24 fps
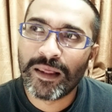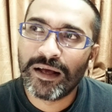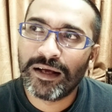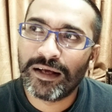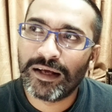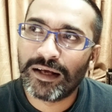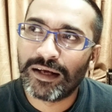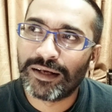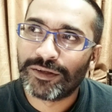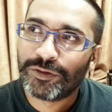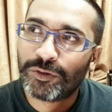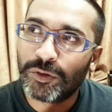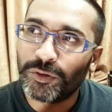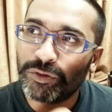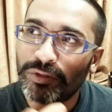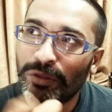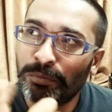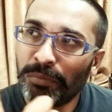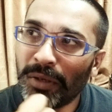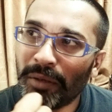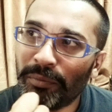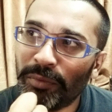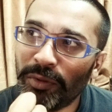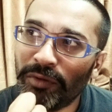uh, those are
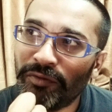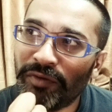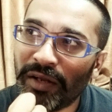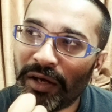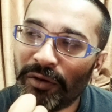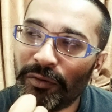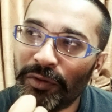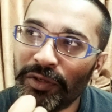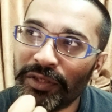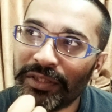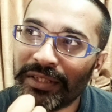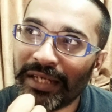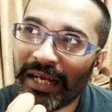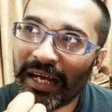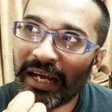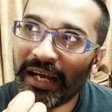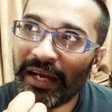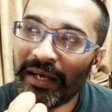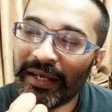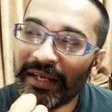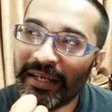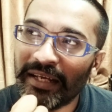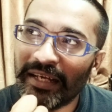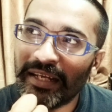purple flowers.
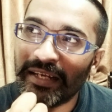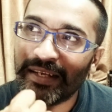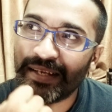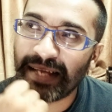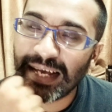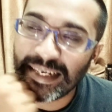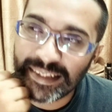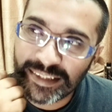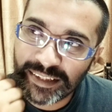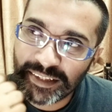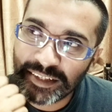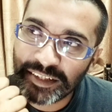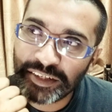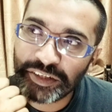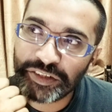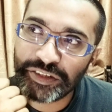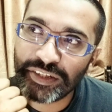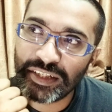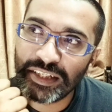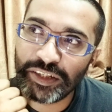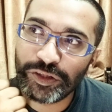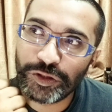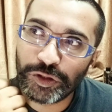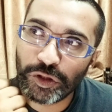I liked it
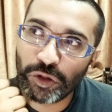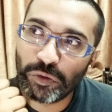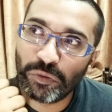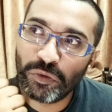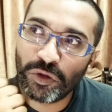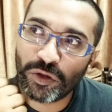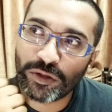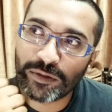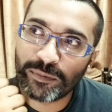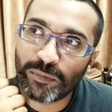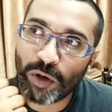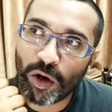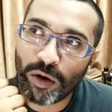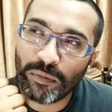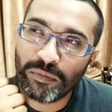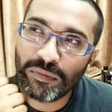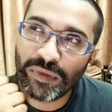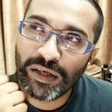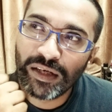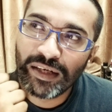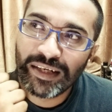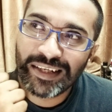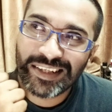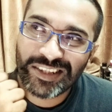initially, tuberose bomb,
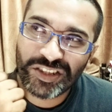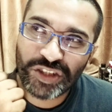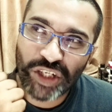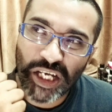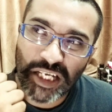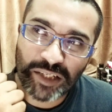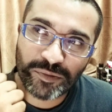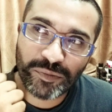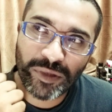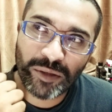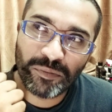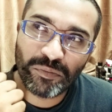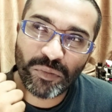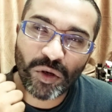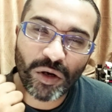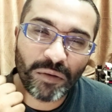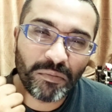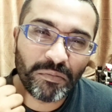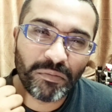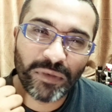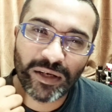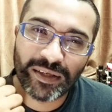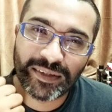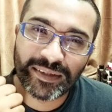jasmine
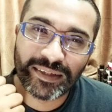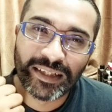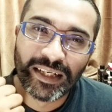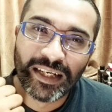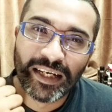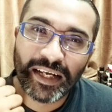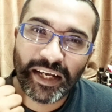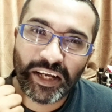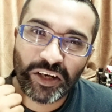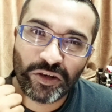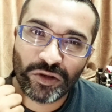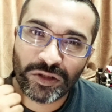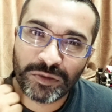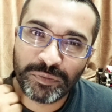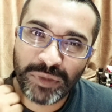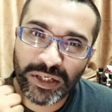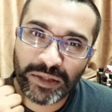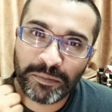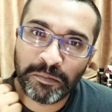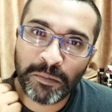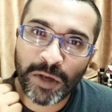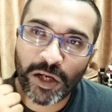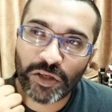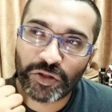bomb, but it was a
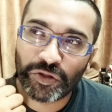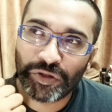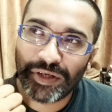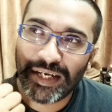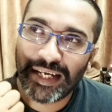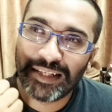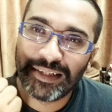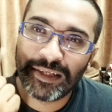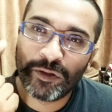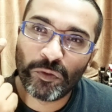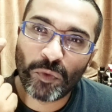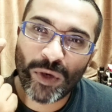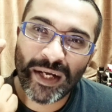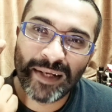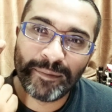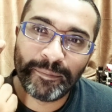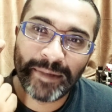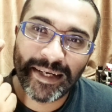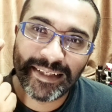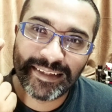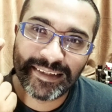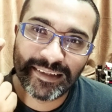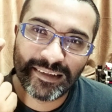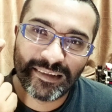bit much. And then wild
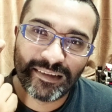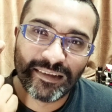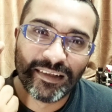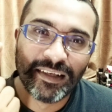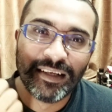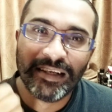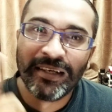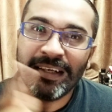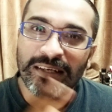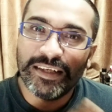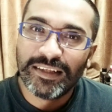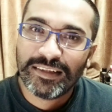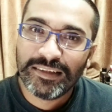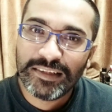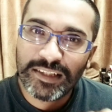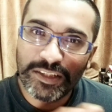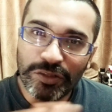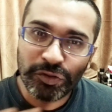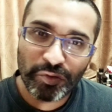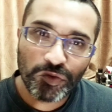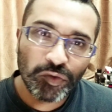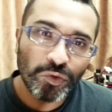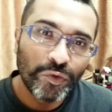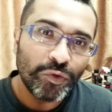python.
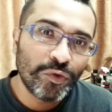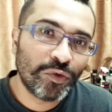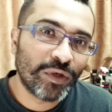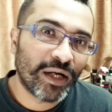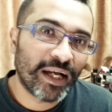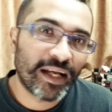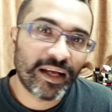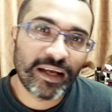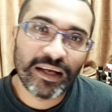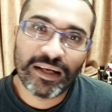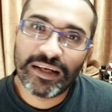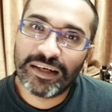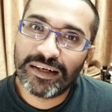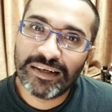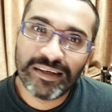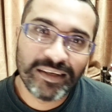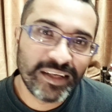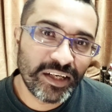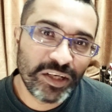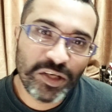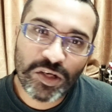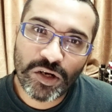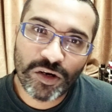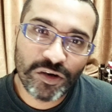These two I
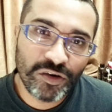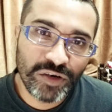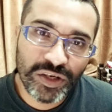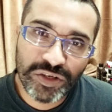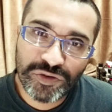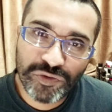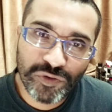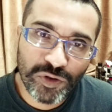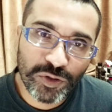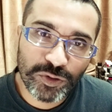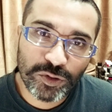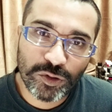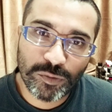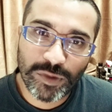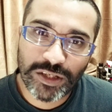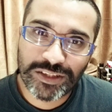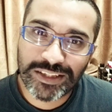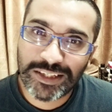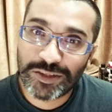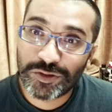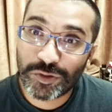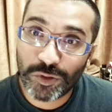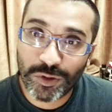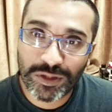did not reach for so much.
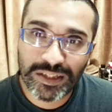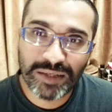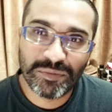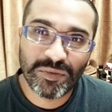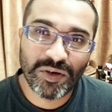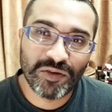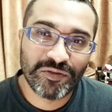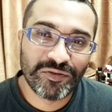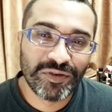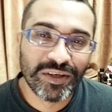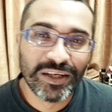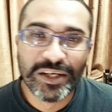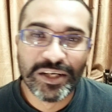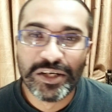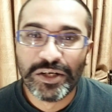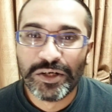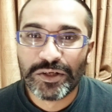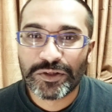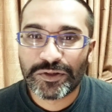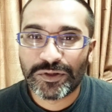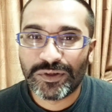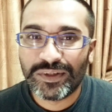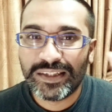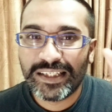I sold them off.
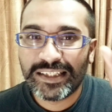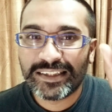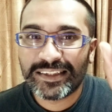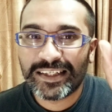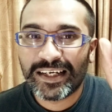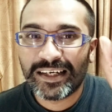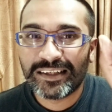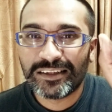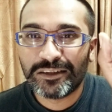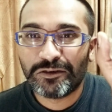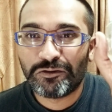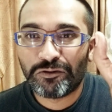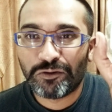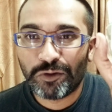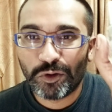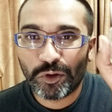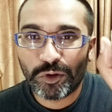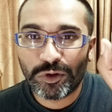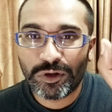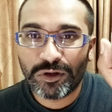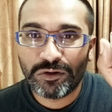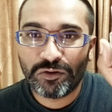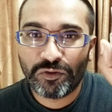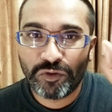So this is another
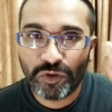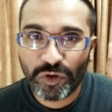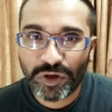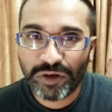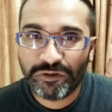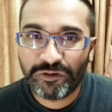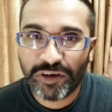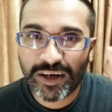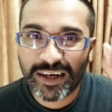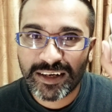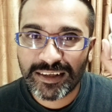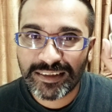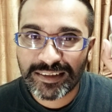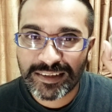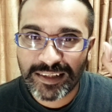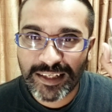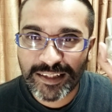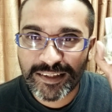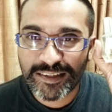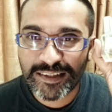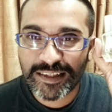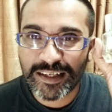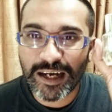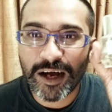floral fruity fragrance.
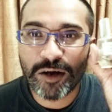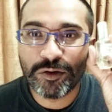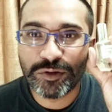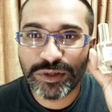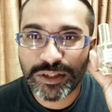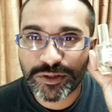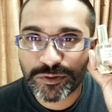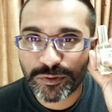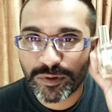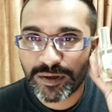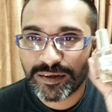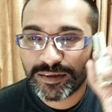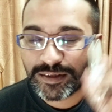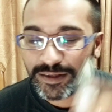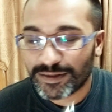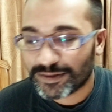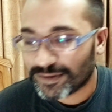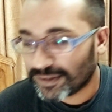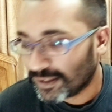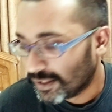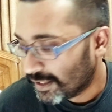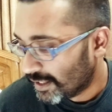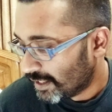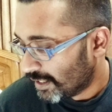Let's see how this one
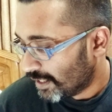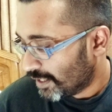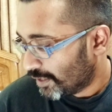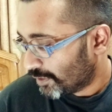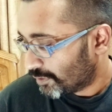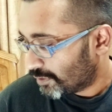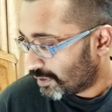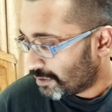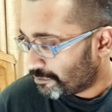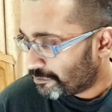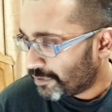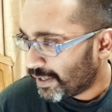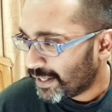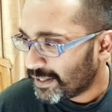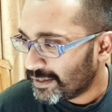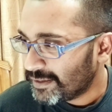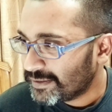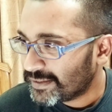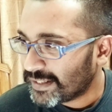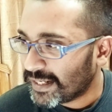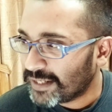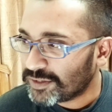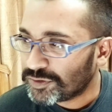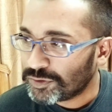does. So the
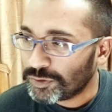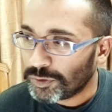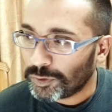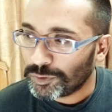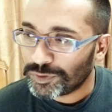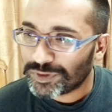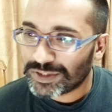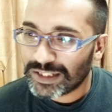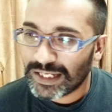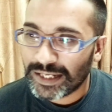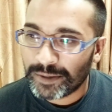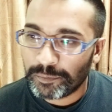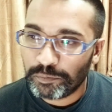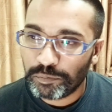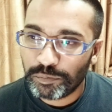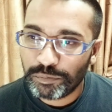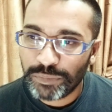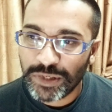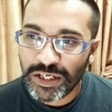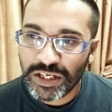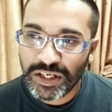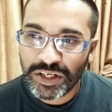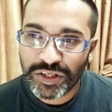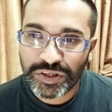fragrance has notes like
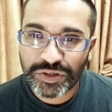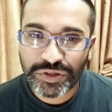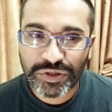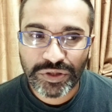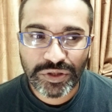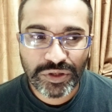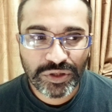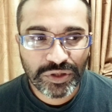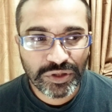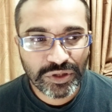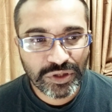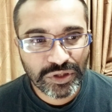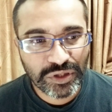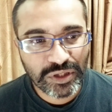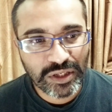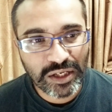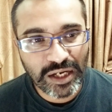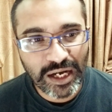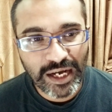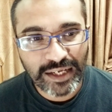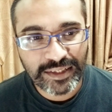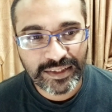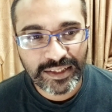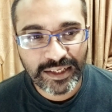peach,
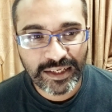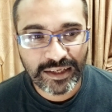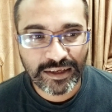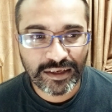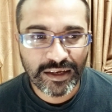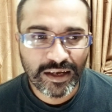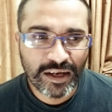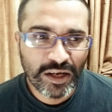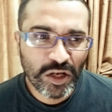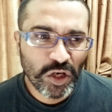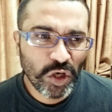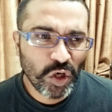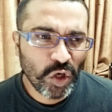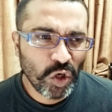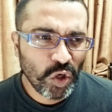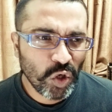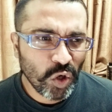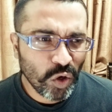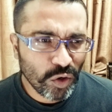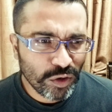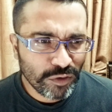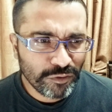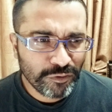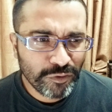I think, a
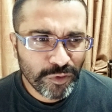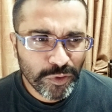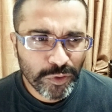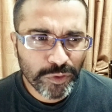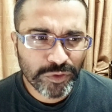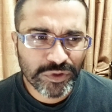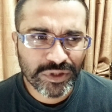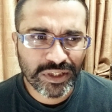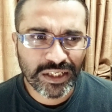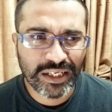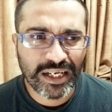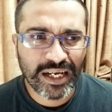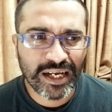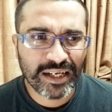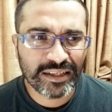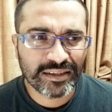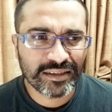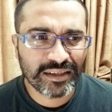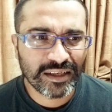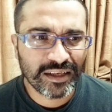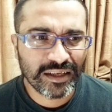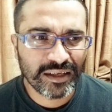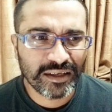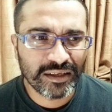lot of fruits. It has
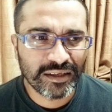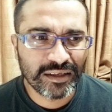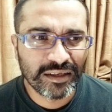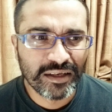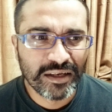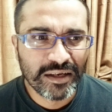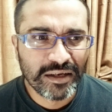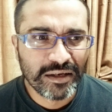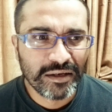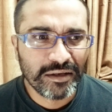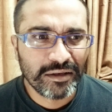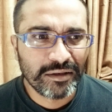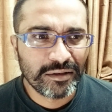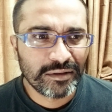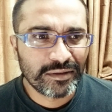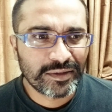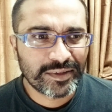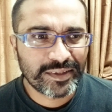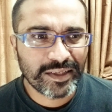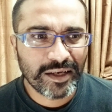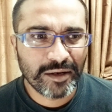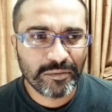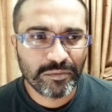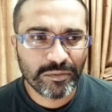uh,
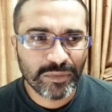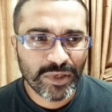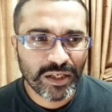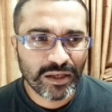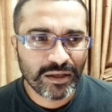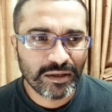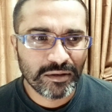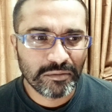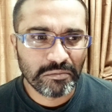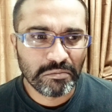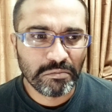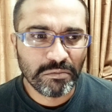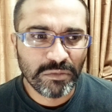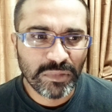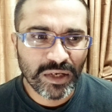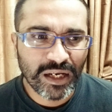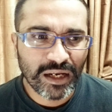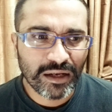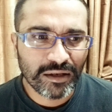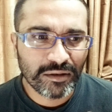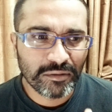some, uh, bl